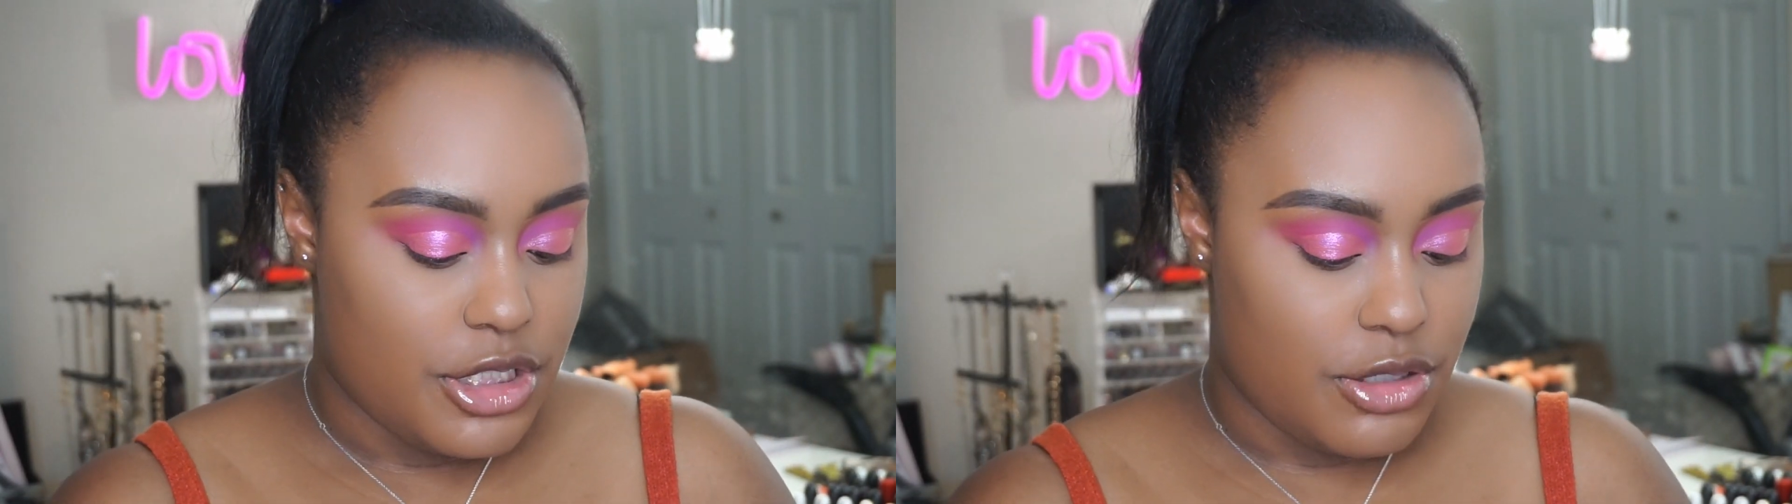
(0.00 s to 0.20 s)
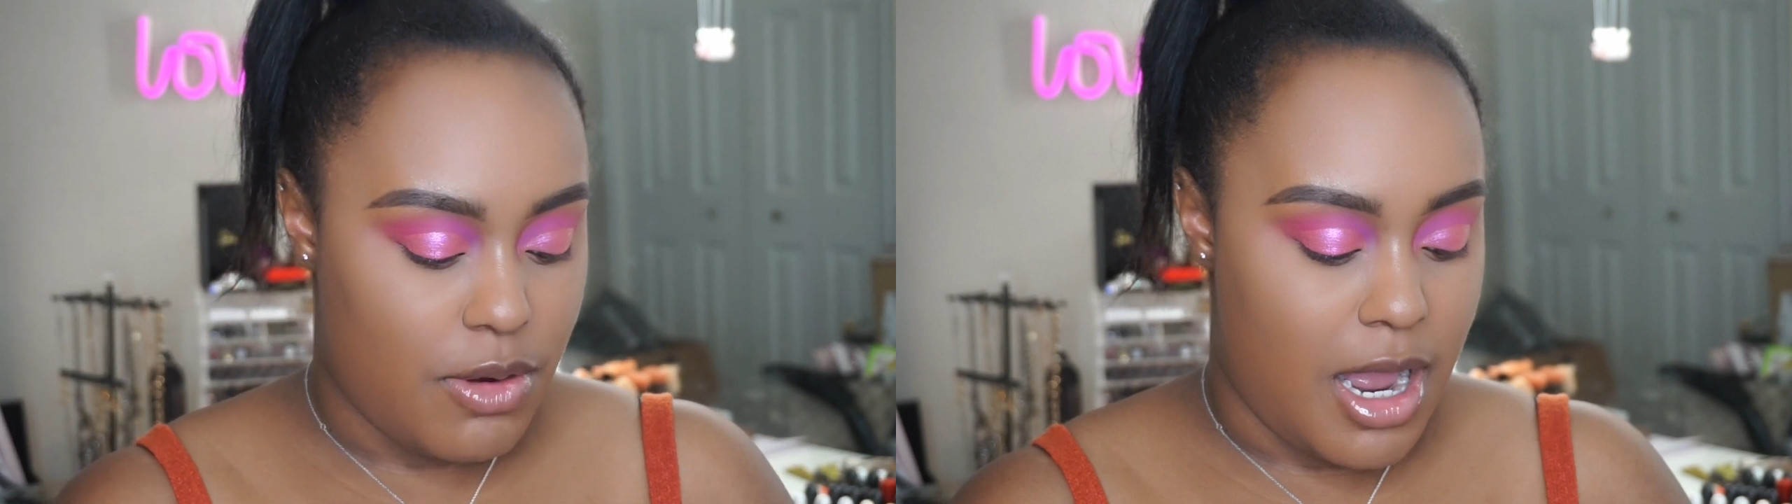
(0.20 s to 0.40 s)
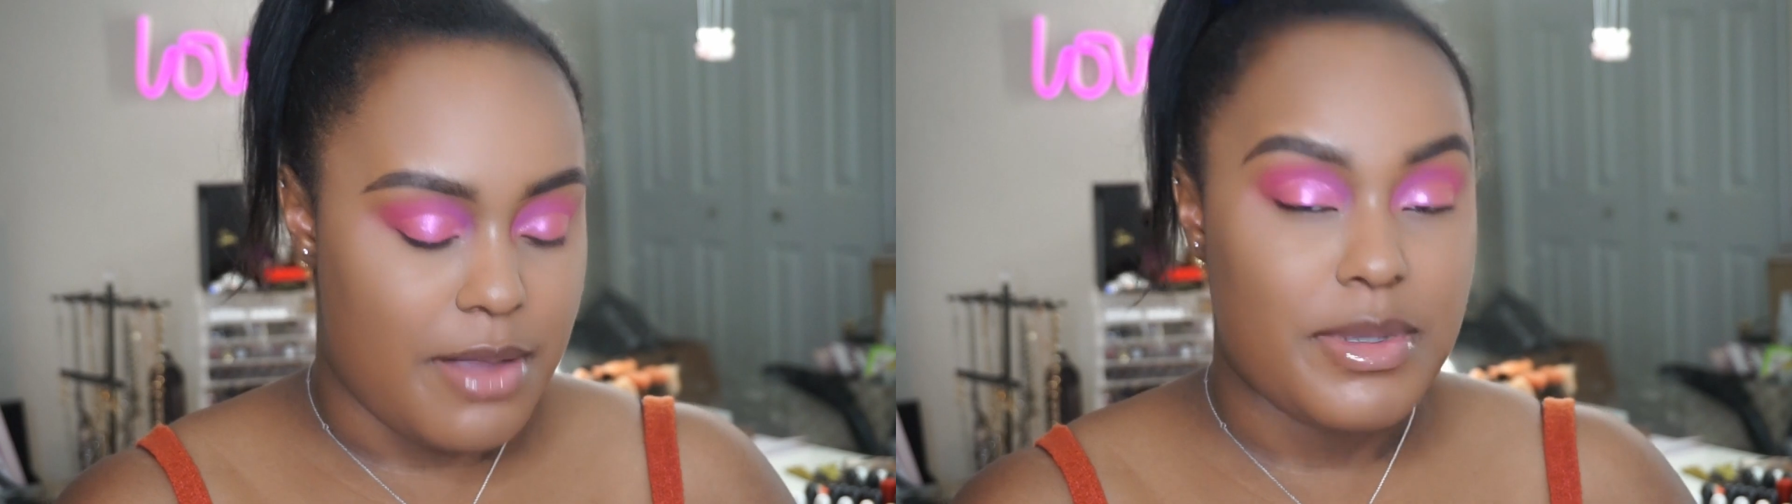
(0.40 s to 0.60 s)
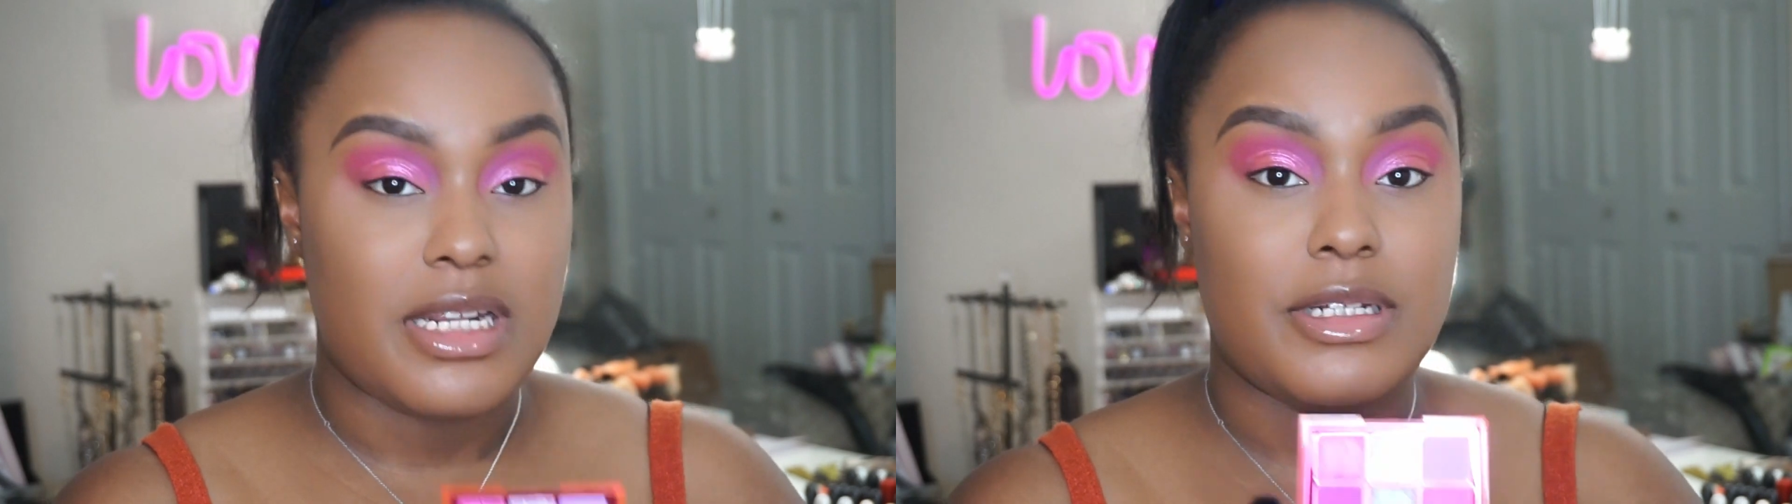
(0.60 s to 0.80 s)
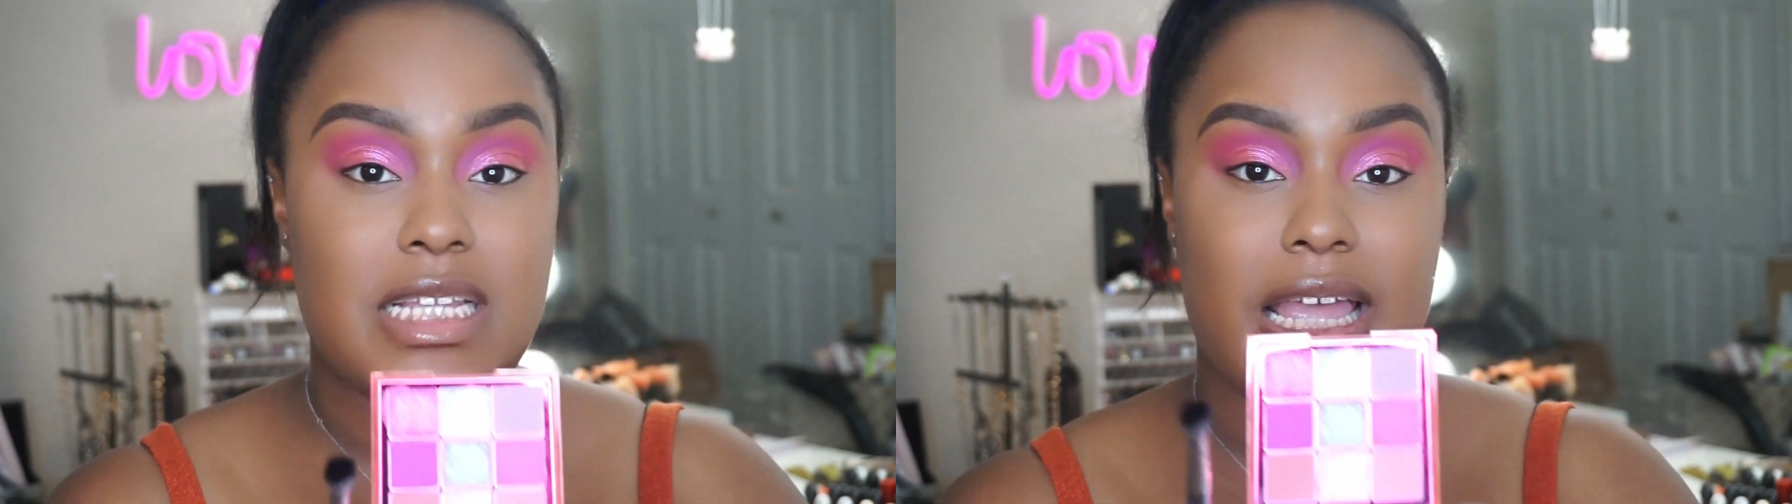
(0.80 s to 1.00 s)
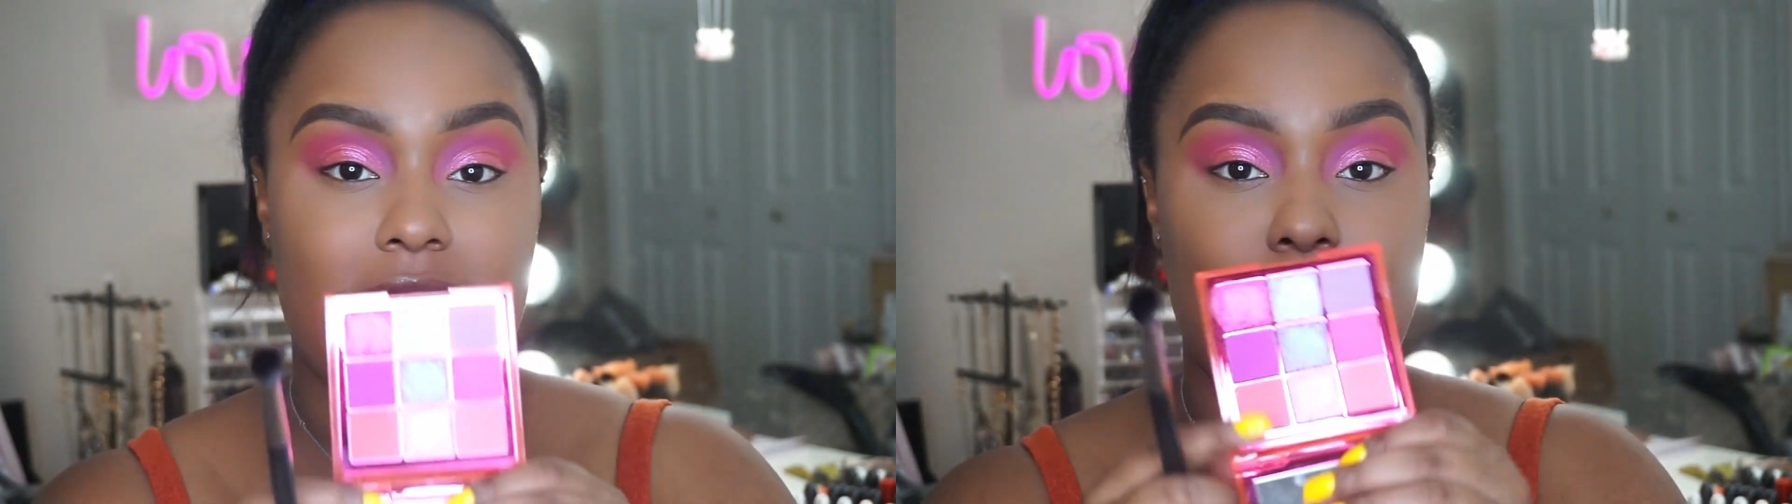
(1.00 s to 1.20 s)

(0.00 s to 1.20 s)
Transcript: So I'm gonna take